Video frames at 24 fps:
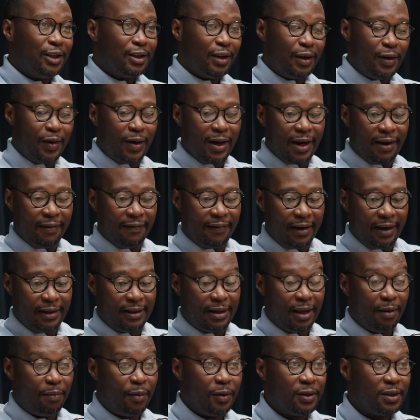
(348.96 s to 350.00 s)
you have a
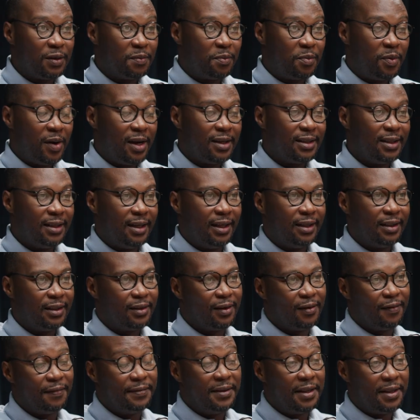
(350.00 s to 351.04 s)
deputy president
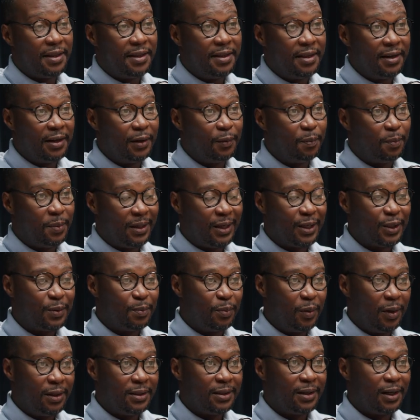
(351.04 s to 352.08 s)
of the third biggest
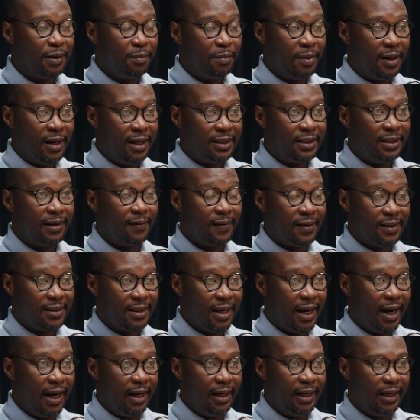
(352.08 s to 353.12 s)
political party
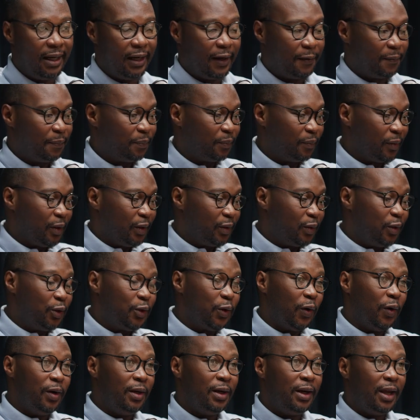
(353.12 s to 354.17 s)
resigning to
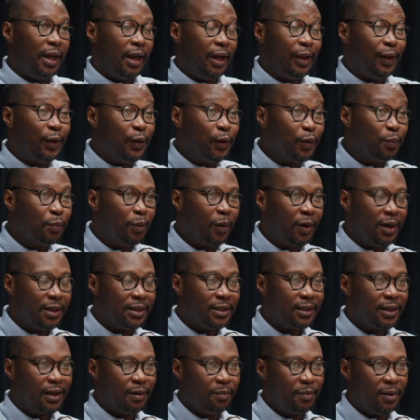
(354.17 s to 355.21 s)
join a new
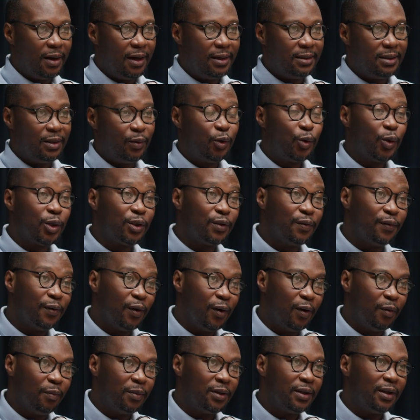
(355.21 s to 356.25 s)
political party which was
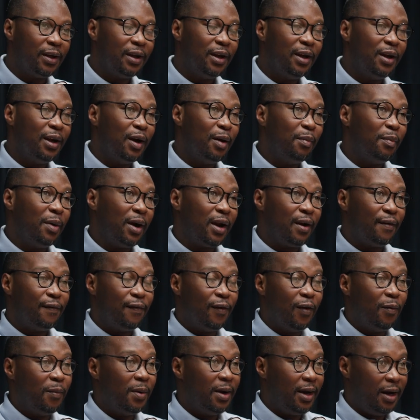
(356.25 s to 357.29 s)
formed by a
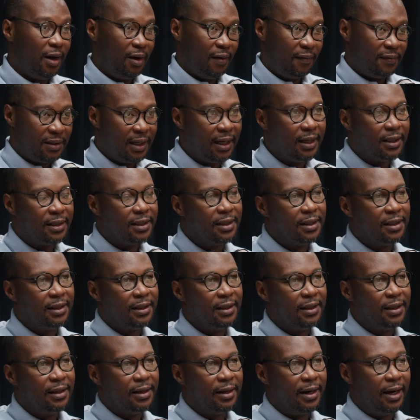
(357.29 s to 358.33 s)
former head of state,
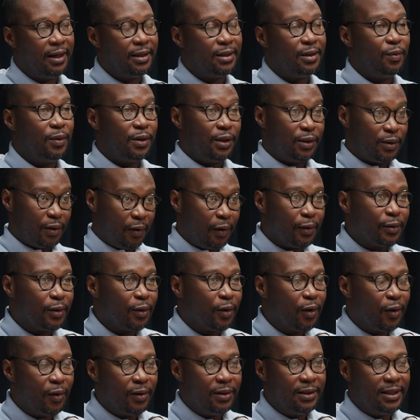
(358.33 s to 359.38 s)
right, which is also
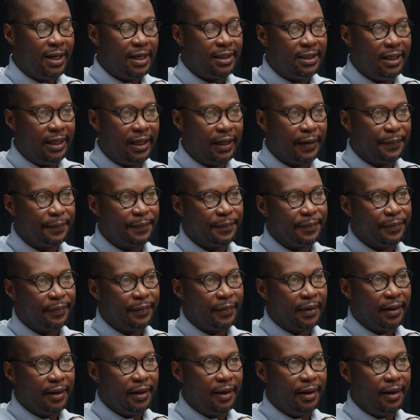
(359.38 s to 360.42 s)
contesting
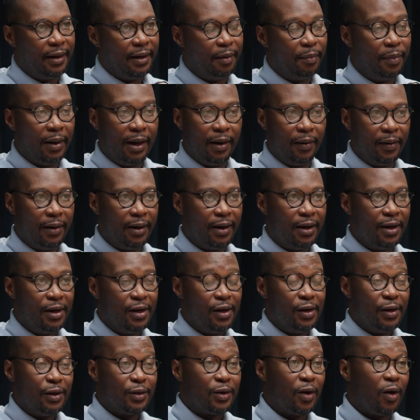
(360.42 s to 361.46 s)
a power.
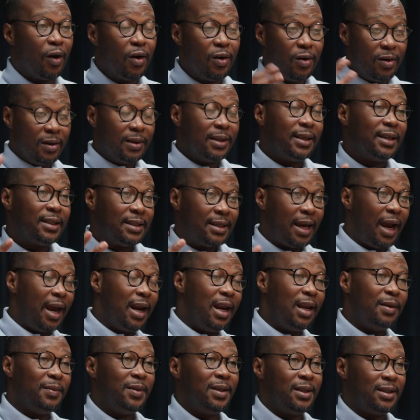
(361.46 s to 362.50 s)
So all these
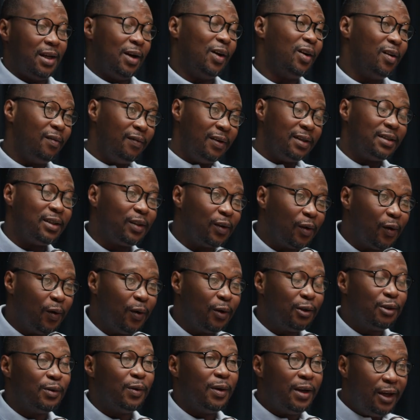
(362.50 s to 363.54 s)
dynamics are obviously
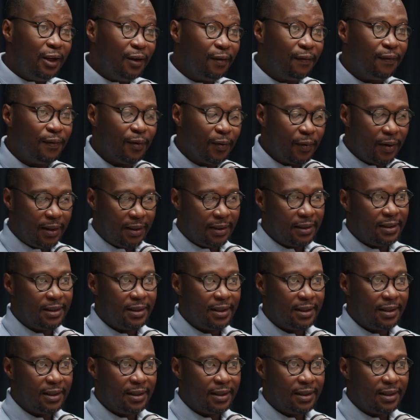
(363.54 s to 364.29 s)
going to influence